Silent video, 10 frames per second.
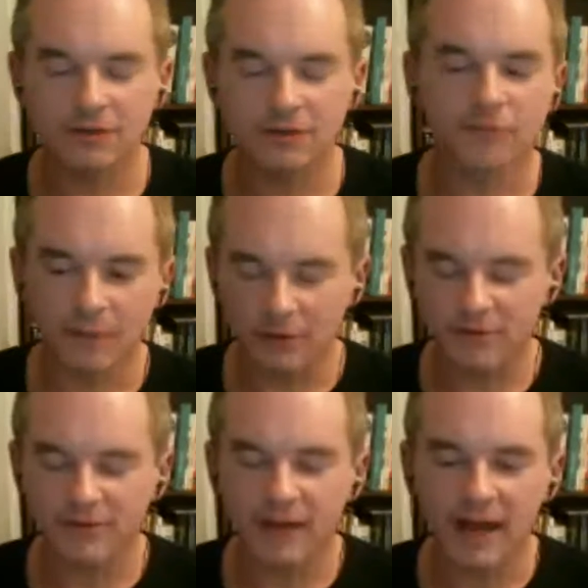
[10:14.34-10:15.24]
from
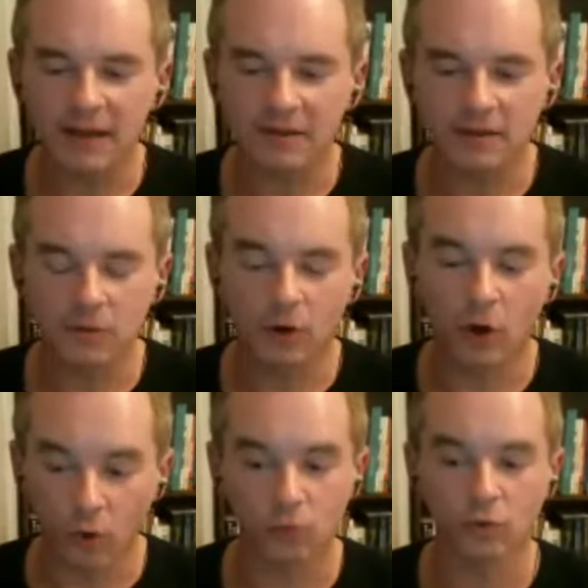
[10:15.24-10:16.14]
outside
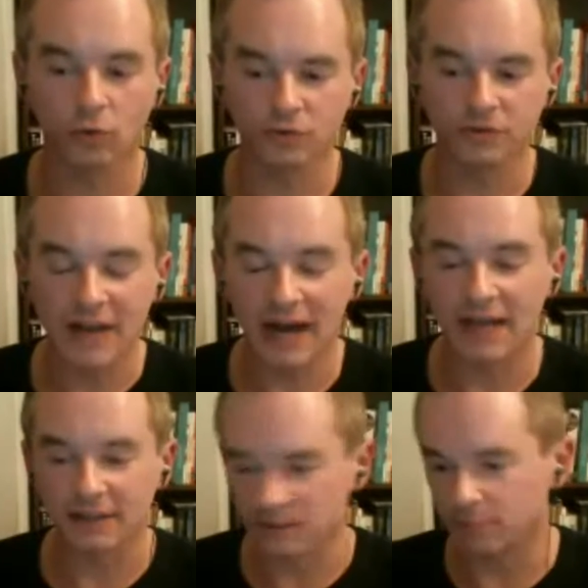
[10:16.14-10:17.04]
hold
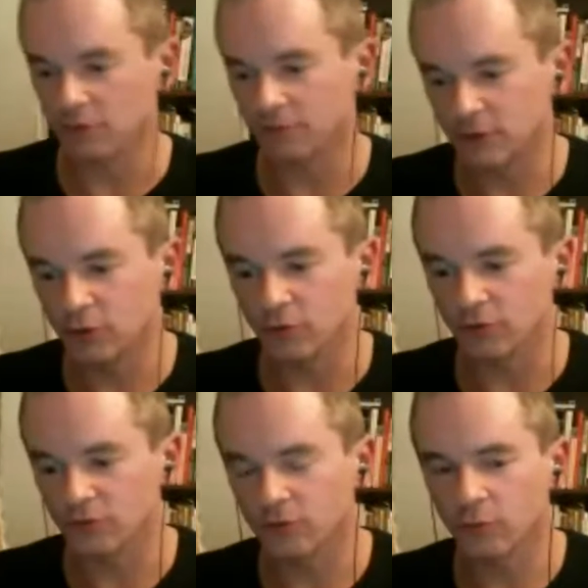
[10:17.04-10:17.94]
non-liberal
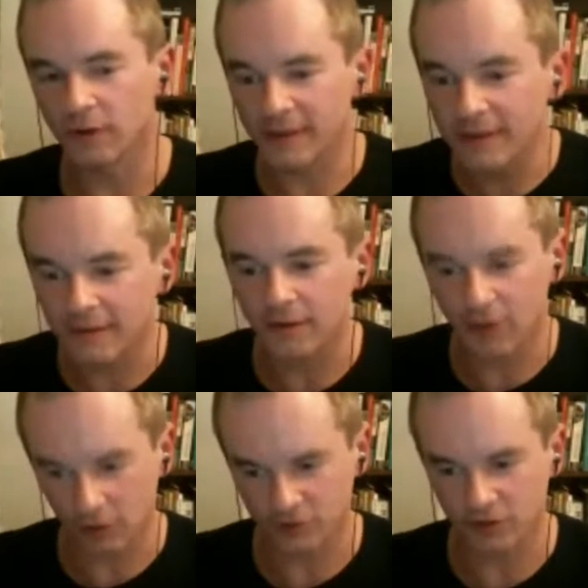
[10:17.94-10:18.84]
views within their
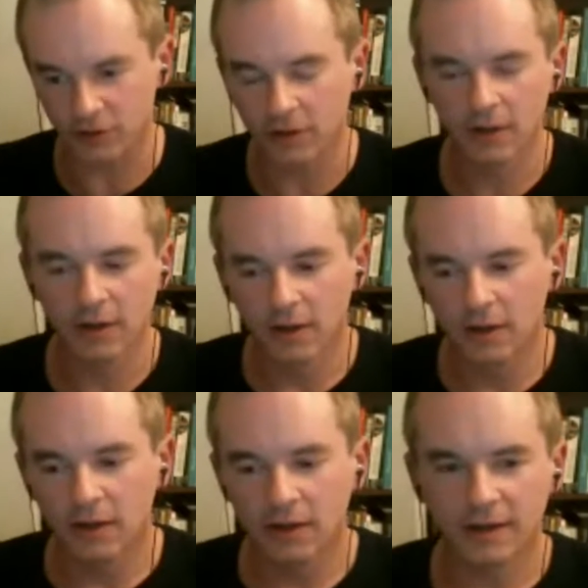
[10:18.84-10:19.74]
culture,
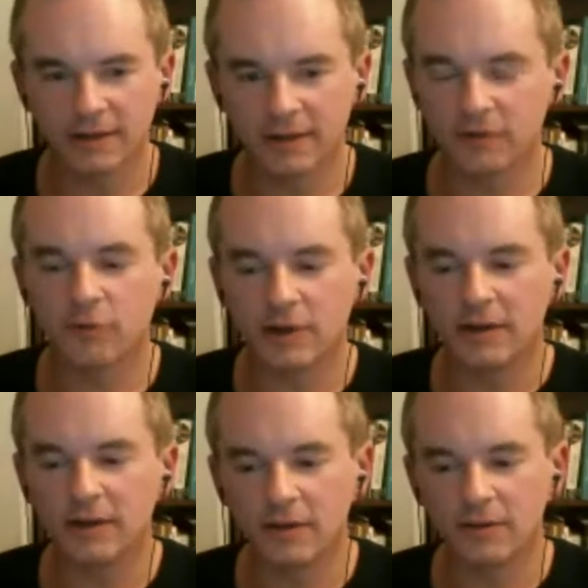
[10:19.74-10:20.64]
and
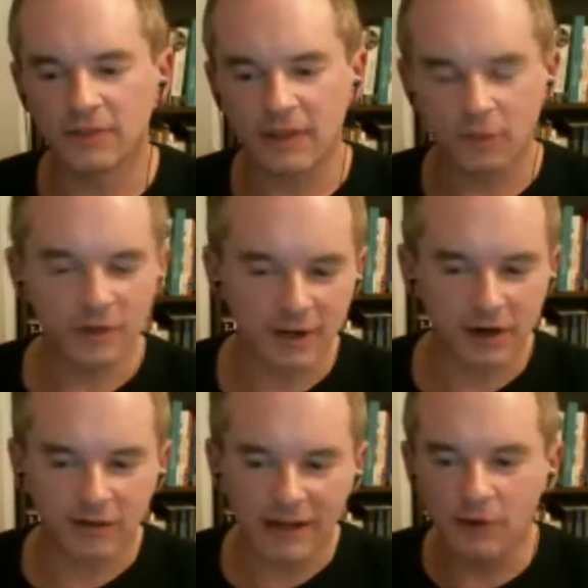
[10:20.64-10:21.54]
then when
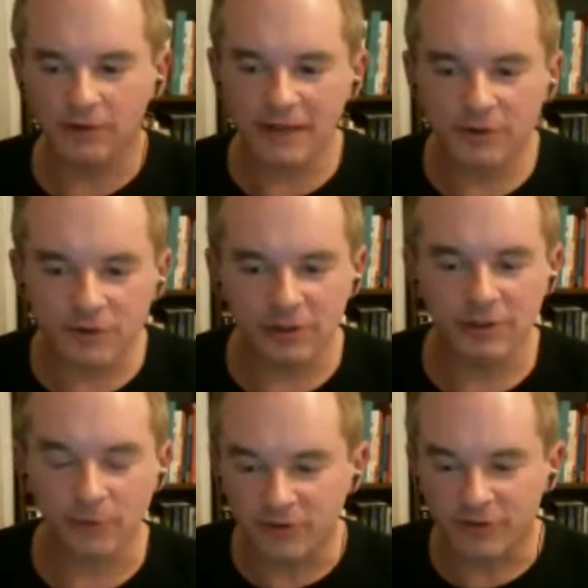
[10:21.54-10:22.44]
they're allowed to enter a
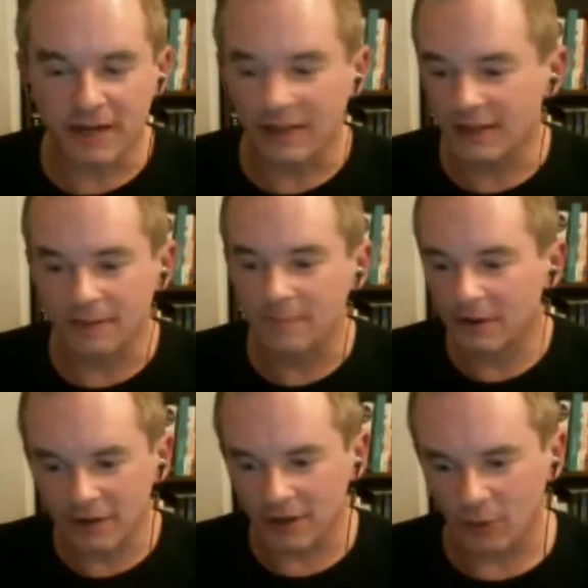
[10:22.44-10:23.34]
liberal society like
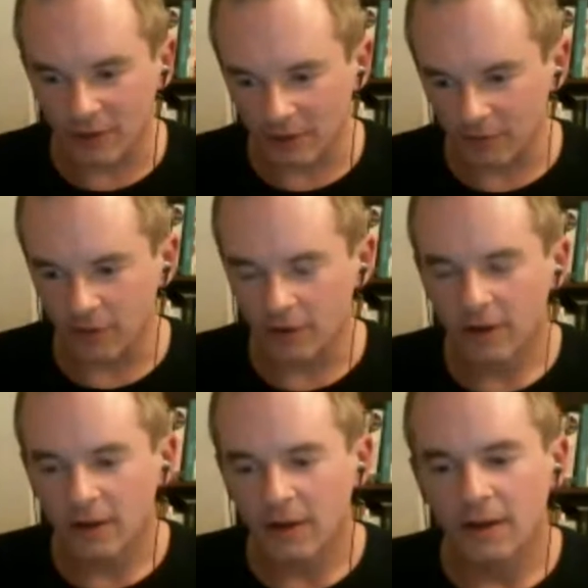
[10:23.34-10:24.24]
America or whatever,
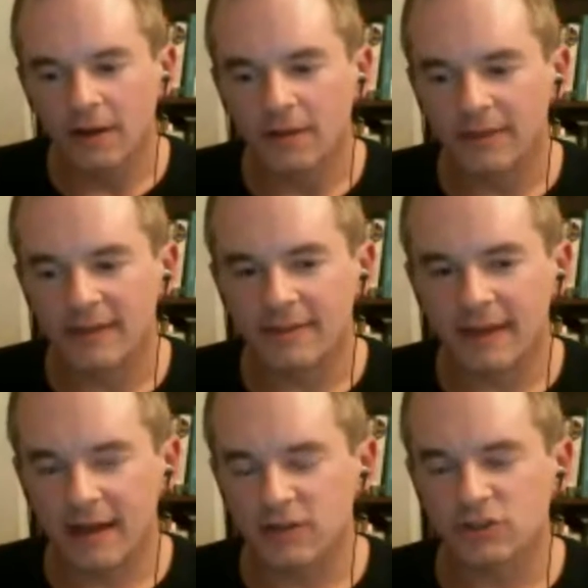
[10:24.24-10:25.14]
then
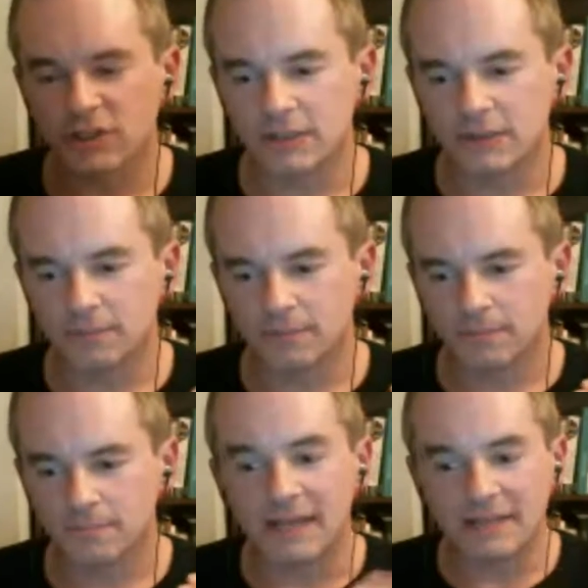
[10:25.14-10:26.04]
they actually
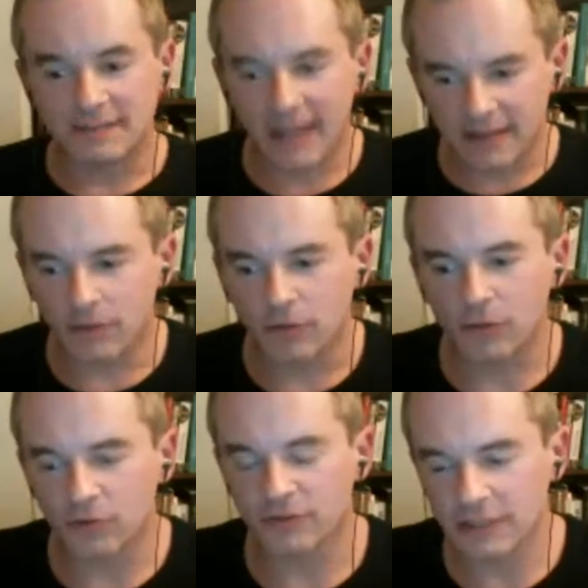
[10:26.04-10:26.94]
maintain
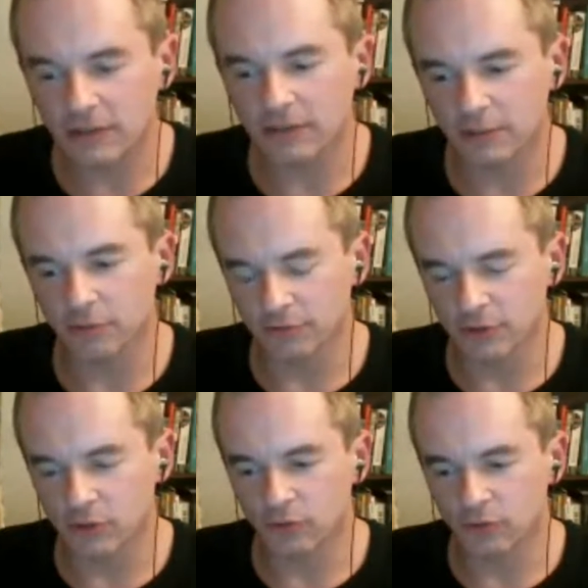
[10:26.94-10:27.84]
those illiberal
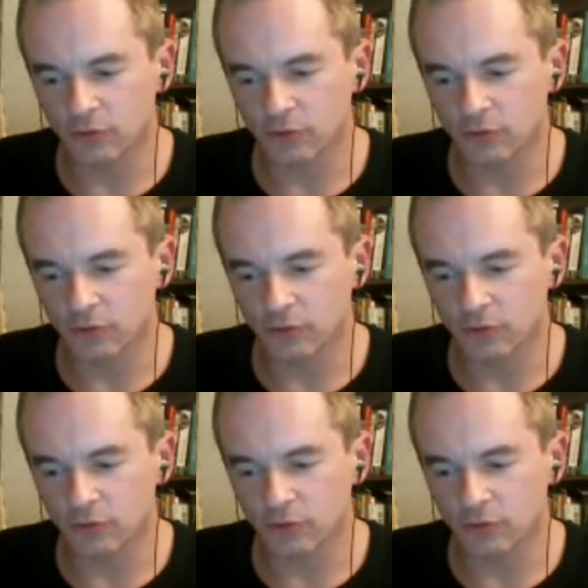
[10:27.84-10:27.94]
views.